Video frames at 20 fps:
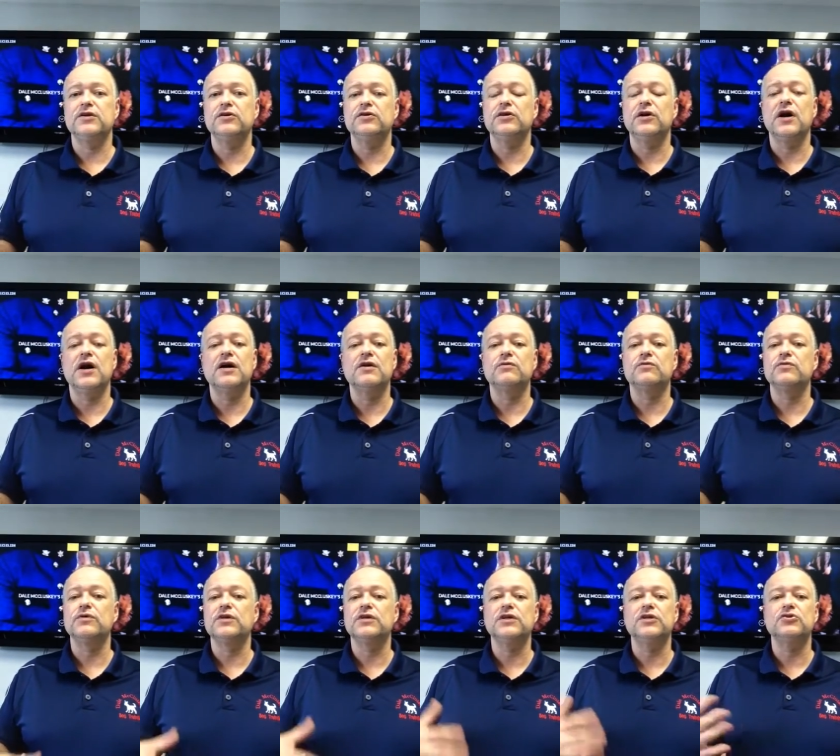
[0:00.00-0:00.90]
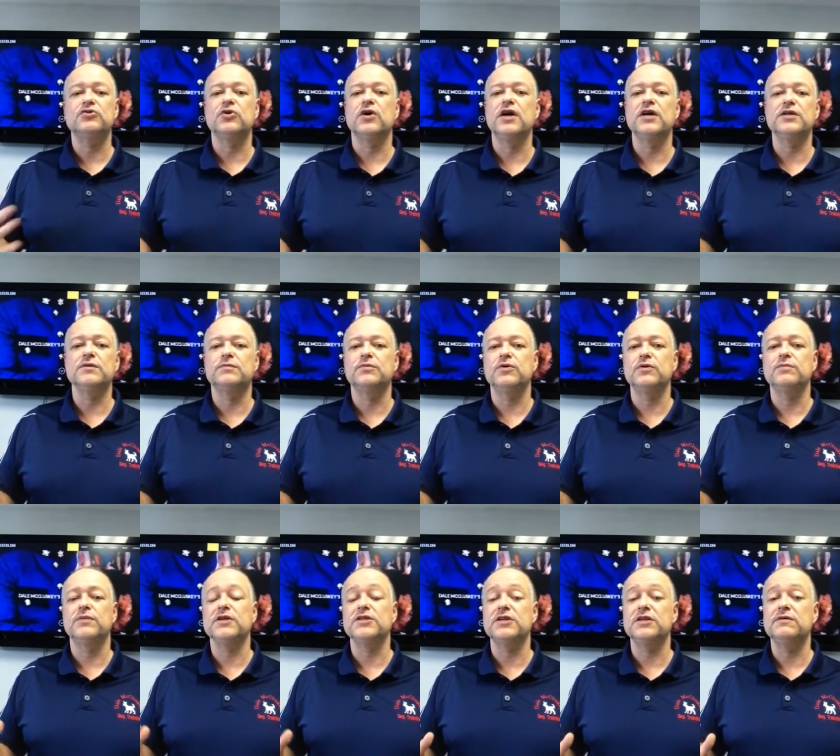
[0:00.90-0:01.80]
You're not really trying to
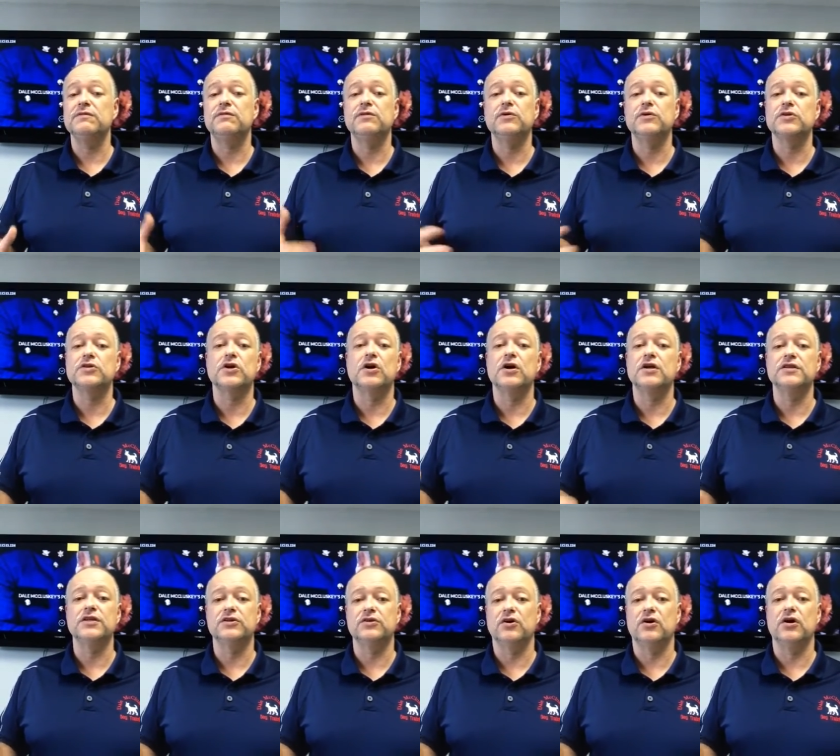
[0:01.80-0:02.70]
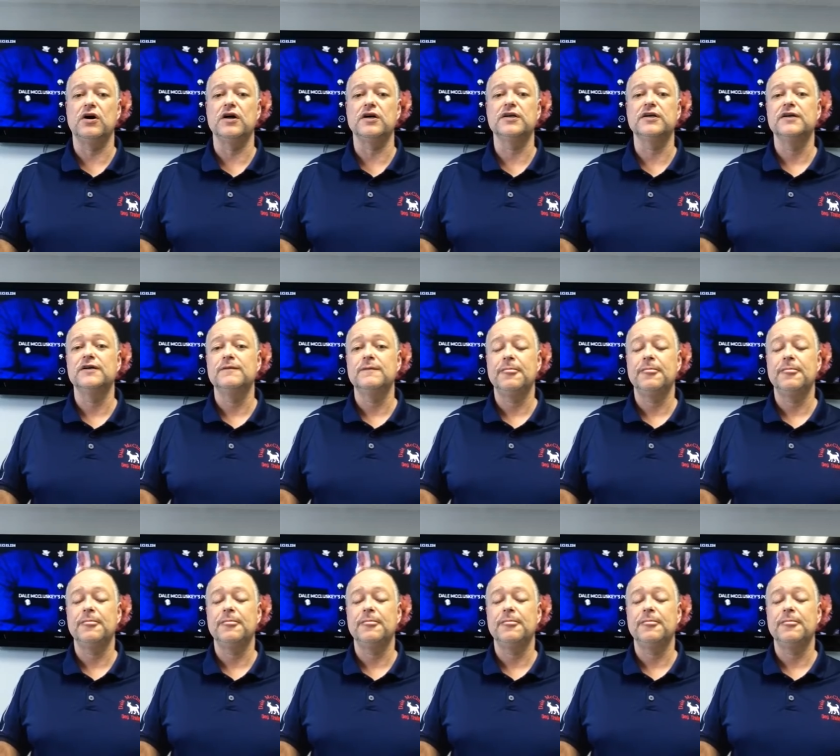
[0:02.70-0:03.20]
put much influence on the dog